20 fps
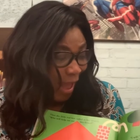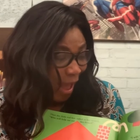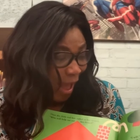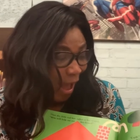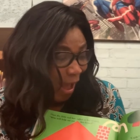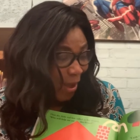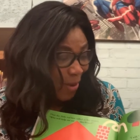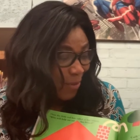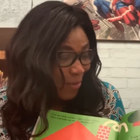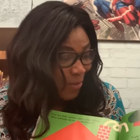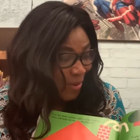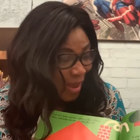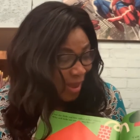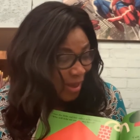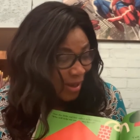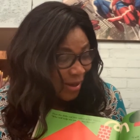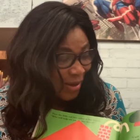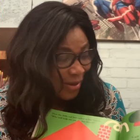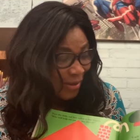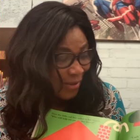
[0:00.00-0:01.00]
"I
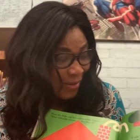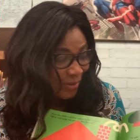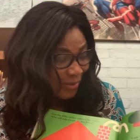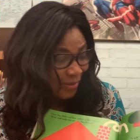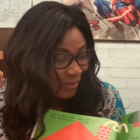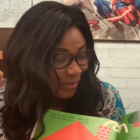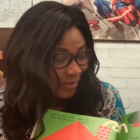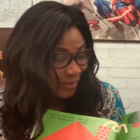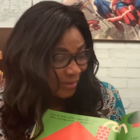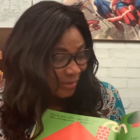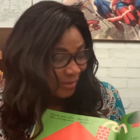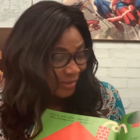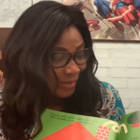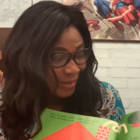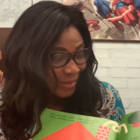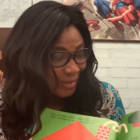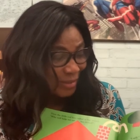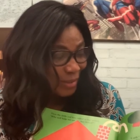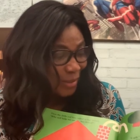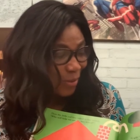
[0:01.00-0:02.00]
will,"
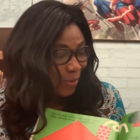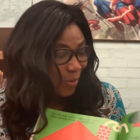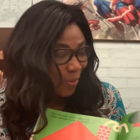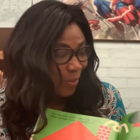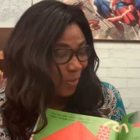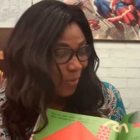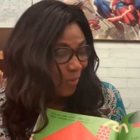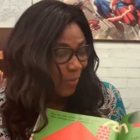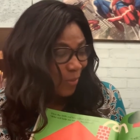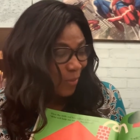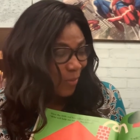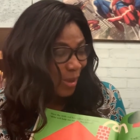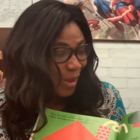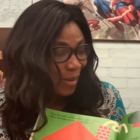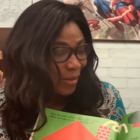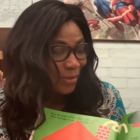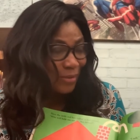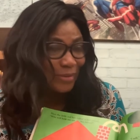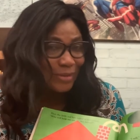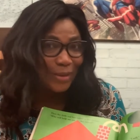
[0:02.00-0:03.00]

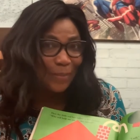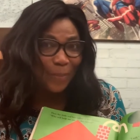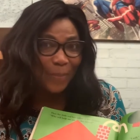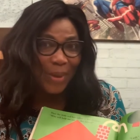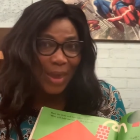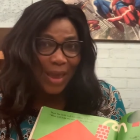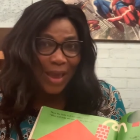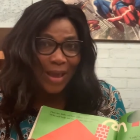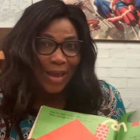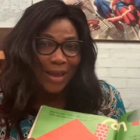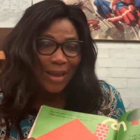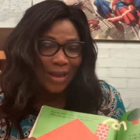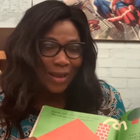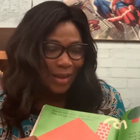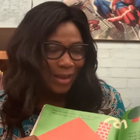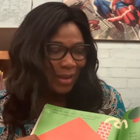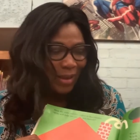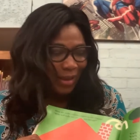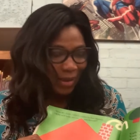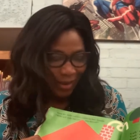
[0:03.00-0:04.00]
kill the pig.
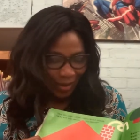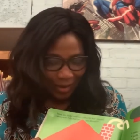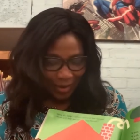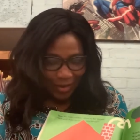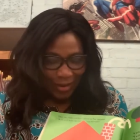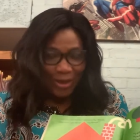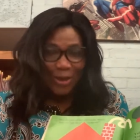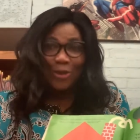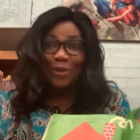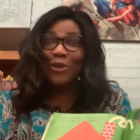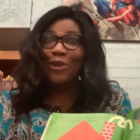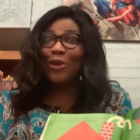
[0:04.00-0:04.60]
Do